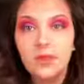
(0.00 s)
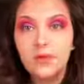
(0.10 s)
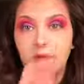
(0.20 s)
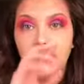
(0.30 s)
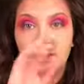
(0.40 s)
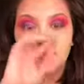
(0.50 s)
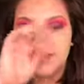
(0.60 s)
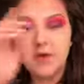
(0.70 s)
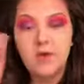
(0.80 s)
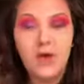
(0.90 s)
Okay,
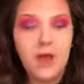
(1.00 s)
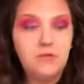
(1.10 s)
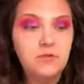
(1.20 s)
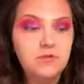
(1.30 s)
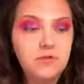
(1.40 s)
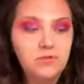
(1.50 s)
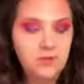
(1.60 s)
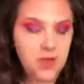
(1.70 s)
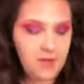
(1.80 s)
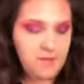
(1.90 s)
so I will be
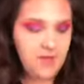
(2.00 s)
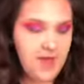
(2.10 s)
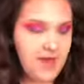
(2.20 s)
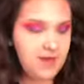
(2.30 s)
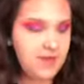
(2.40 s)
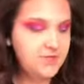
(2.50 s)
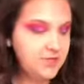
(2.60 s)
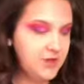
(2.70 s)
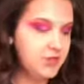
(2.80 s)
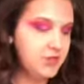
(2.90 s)
right back
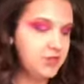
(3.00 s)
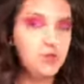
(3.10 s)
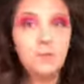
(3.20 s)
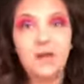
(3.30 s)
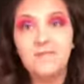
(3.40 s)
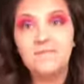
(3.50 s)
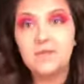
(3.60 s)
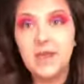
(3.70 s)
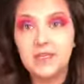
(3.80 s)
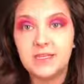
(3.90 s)
after I do my
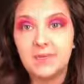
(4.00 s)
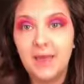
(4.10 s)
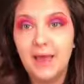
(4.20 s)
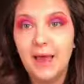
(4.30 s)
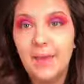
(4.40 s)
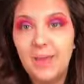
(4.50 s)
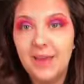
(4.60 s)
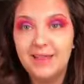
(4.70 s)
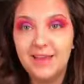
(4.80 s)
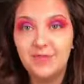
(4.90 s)
face makeup,
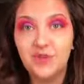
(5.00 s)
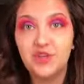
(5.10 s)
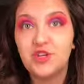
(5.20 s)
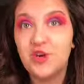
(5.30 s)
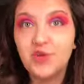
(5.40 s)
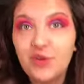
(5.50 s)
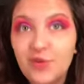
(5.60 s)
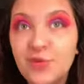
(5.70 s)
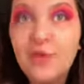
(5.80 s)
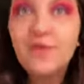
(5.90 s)
and then we'll show
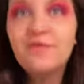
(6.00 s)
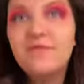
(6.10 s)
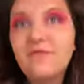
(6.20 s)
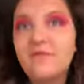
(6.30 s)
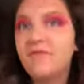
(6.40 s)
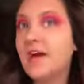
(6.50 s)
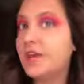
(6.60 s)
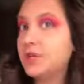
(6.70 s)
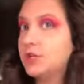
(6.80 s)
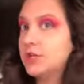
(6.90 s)
you the
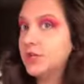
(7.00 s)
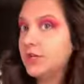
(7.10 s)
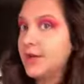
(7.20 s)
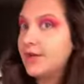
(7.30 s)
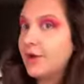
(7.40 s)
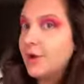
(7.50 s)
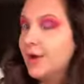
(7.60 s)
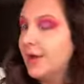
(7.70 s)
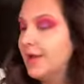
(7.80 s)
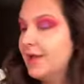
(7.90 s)
final look here.
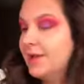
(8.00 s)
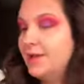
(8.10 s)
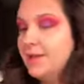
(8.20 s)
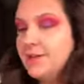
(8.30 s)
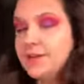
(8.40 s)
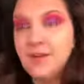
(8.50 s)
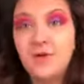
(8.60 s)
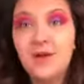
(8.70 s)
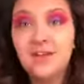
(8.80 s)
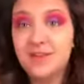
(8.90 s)

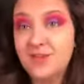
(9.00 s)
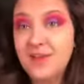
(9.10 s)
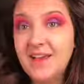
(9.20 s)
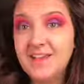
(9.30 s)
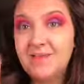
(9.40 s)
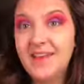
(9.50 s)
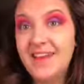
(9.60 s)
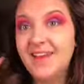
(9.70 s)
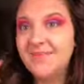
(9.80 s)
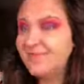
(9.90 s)
So I'll see you guys in a minute.